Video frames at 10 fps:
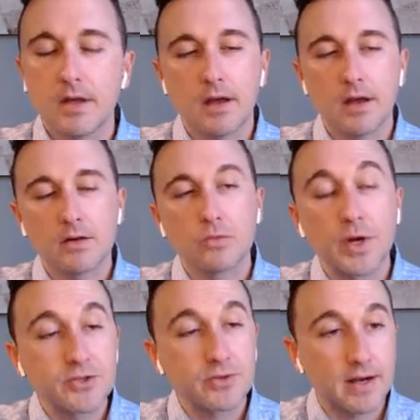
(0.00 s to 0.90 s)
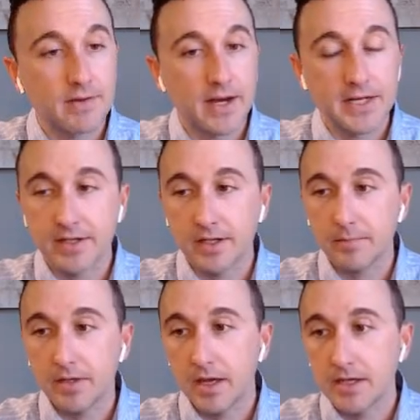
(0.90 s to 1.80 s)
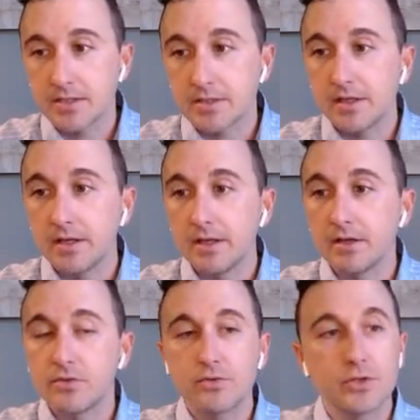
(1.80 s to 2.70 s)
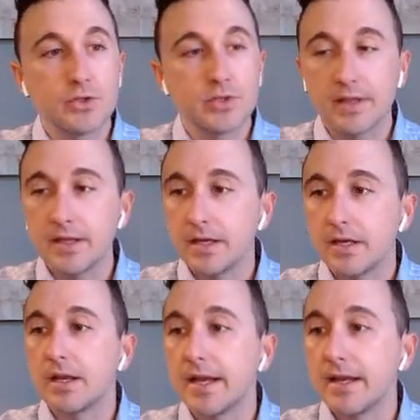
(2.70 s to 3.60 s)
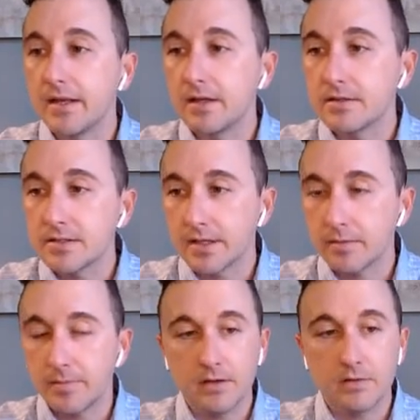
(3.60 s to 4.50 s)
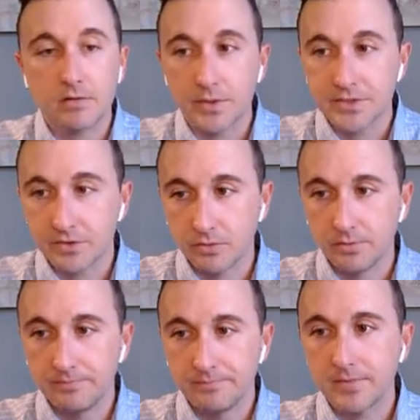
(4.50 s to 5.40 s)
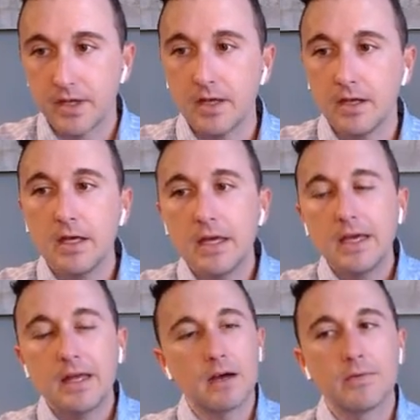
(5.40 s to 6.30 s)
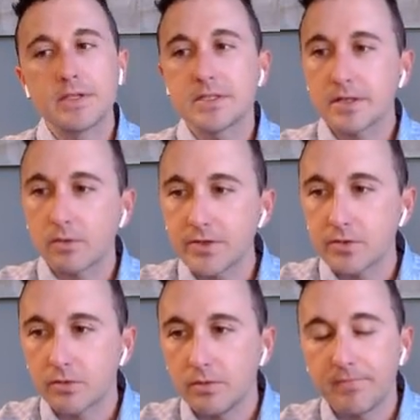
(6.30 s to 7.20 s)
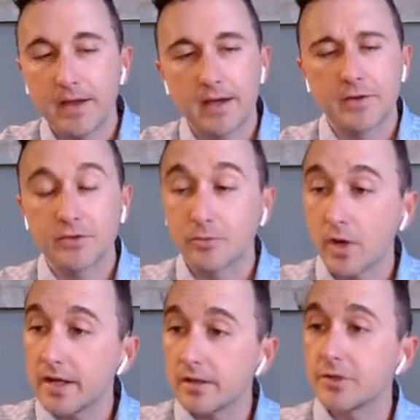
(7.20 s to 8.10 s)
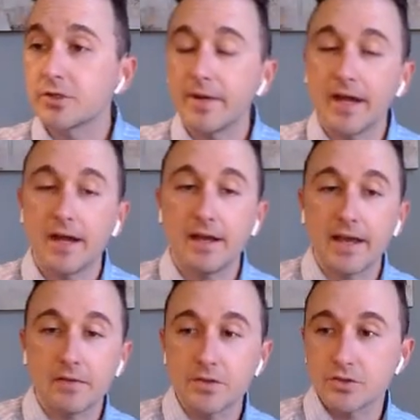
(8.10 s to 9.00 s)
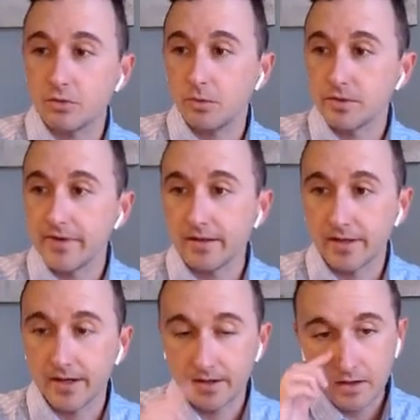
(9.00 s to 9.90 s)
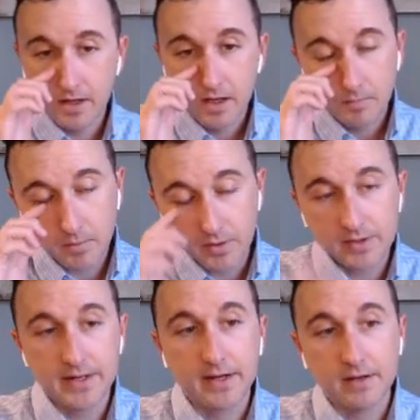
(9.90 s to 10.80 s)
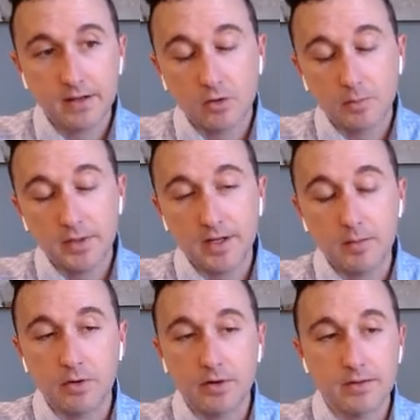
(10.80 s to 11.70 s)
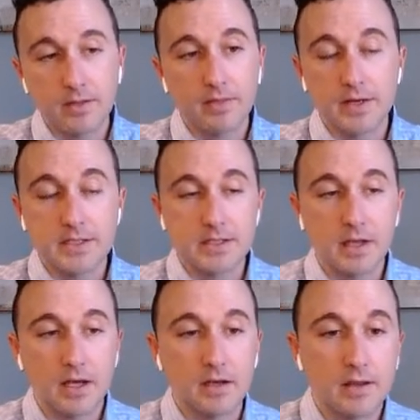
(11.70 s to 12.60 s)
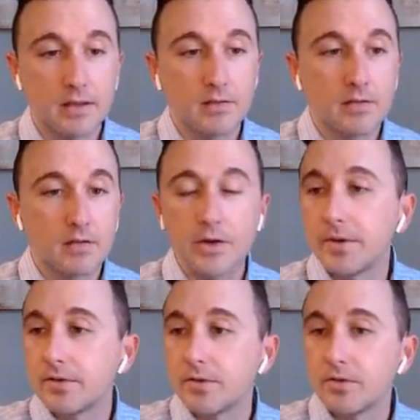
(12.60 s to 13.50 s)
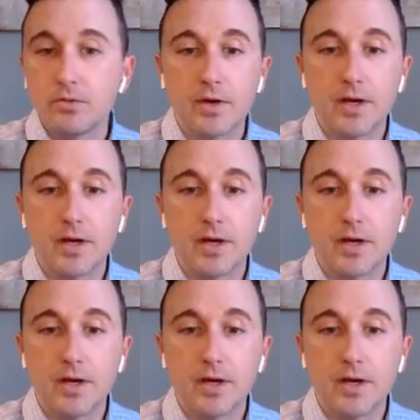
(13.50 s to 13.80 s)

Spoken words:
risk stratify a syncope case is using the Canadian Syncope Risk Tool. Okay. Now, this is a great tool, and there's some great literature behind how this tool is validated, but I want to dig in a little bit deeper into the things that go into